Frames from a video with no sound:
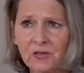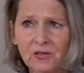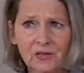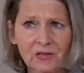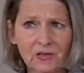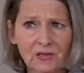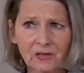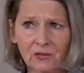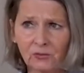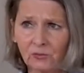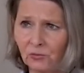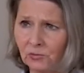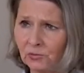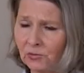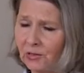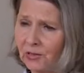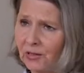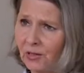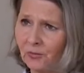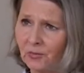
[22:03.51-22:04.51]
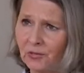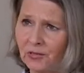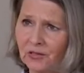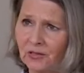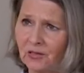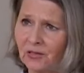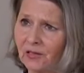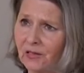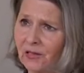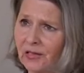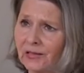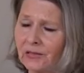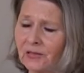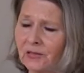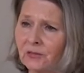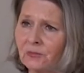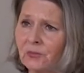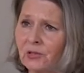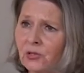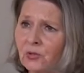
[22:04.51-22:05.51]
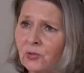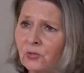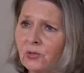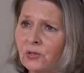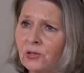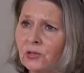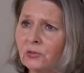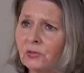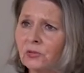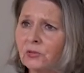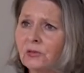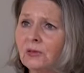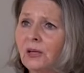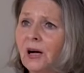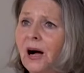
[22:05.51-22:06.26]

And of course, it's an incredibly elegant method,